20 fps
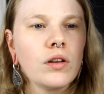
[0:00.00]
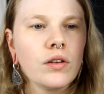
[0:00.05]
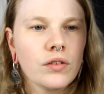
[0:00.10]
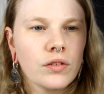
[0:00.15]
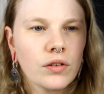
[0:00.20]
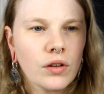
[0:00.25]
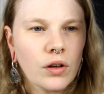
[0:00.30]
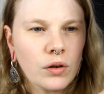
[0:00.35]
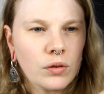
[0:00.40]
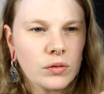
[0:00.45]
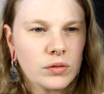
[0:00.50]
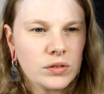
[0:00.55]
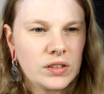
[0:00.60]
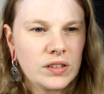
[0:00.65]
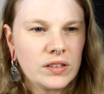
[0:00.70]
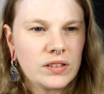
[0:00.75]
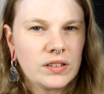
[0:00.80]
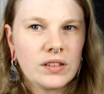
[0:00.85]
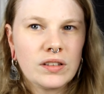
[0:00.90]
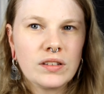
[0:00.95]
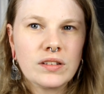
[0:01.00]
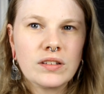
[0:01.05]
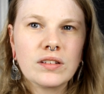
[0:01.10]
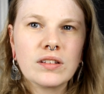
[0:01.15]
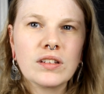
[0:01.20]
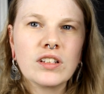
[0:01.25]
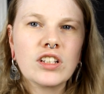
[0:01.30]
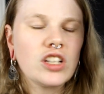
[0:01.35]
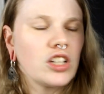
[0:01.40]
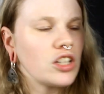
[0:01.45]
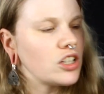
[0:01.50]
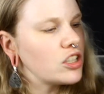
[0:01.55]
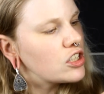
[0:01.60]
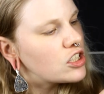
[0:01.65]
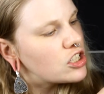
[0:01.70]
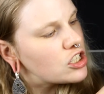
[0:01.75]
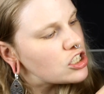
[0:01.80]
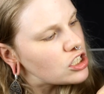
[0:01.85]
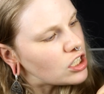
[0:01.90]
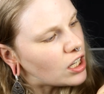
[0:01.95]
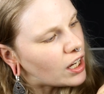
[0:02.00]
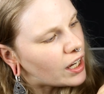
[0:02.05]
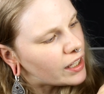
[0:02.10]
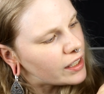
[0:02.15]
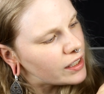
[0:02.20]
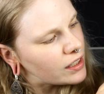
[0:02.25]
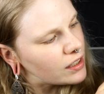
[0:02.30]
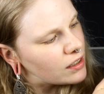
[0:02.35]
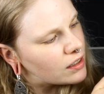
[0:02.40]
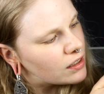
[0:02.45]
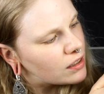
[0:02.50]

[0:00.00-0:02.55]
So this is Shy